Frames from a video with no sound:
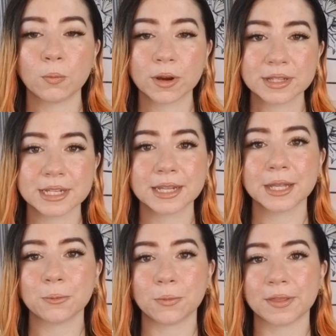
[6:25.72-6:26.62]
we're
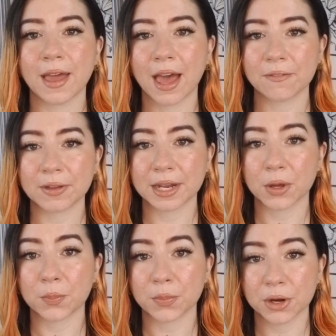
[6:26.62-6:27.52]
dealing with having
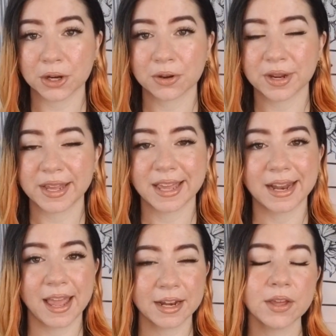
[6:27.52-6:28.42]
Mercury in
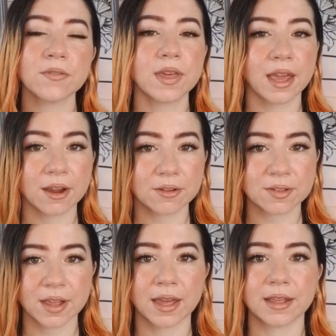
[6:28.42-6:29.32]
any of the air
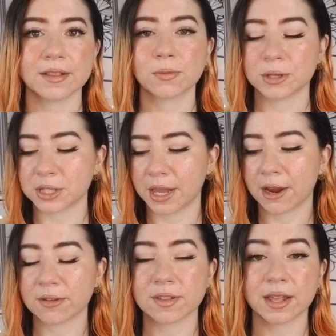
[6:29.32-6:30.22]
signs, which the
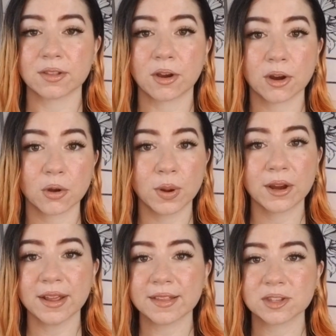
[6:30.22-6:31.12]
air signs are
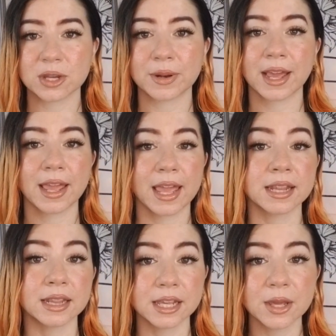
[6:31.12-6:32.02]
Aquarius, Gemini,
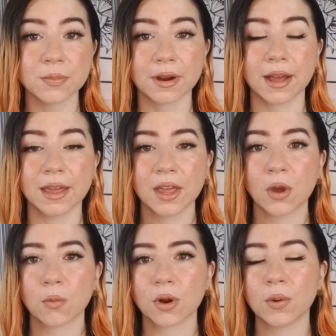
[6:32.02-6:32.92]
and Libra,
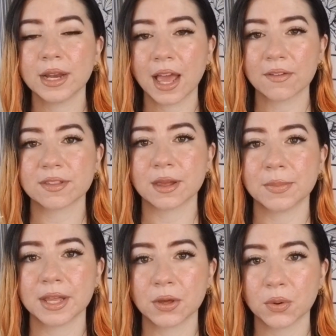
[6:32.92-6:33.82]
we're going to have
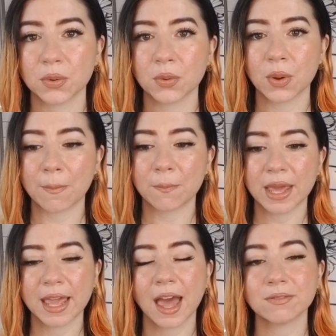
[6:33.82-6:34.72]
somebody who
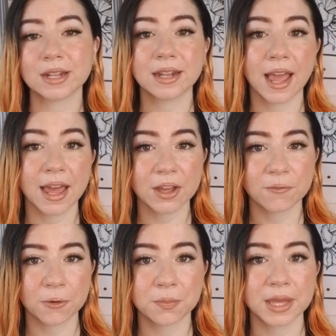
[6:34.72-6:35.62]
may have a knack
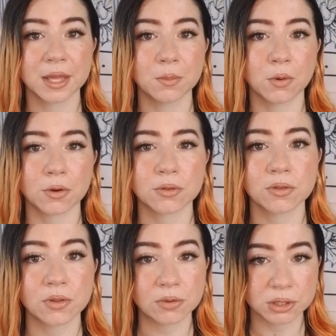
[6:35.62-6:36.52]
for being more
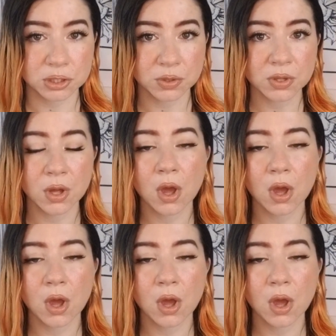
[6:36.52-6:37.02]
social,